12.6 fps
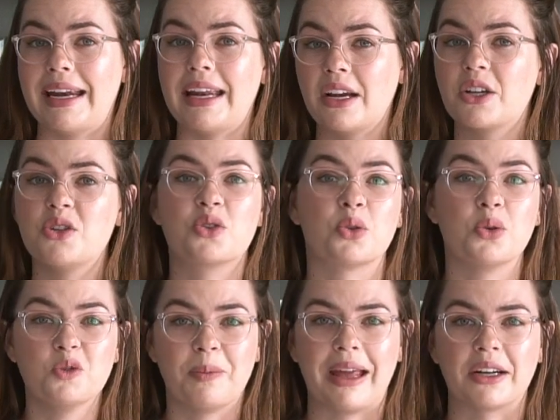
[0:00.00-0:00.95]
and in a
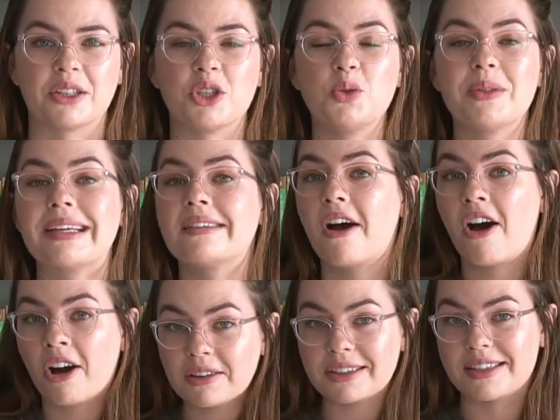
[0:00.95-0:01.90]
controlled manner, you can
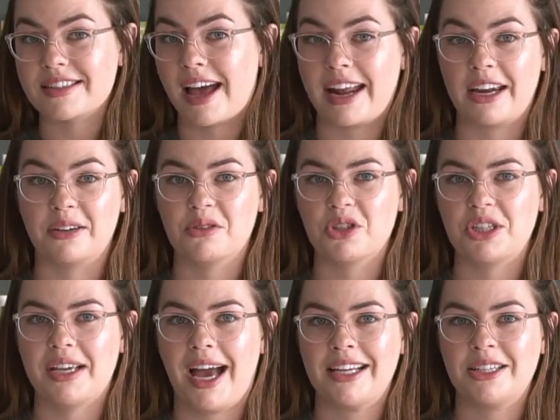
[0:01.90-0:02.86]
harness that
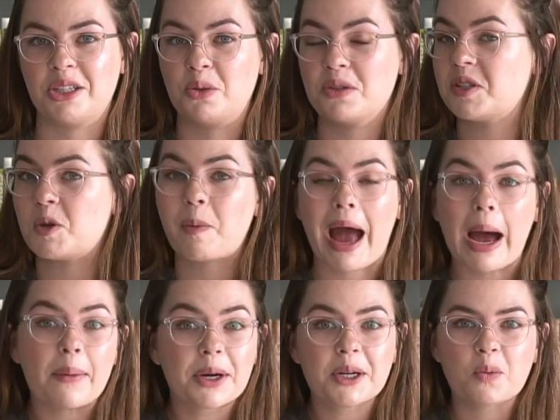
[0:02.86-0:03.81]
energy and use it to
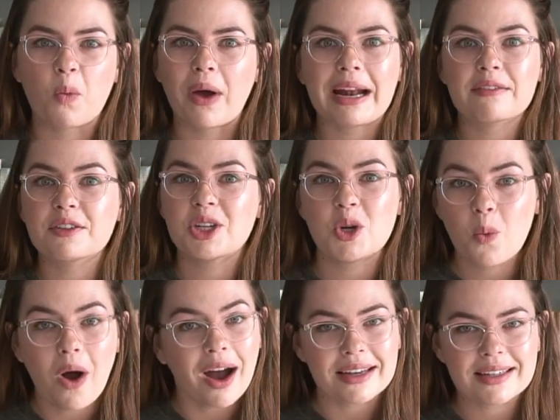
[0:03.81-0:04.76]
power whatever you
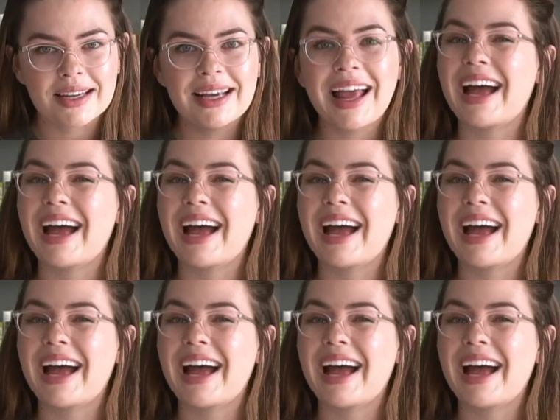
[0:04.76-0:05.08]
want.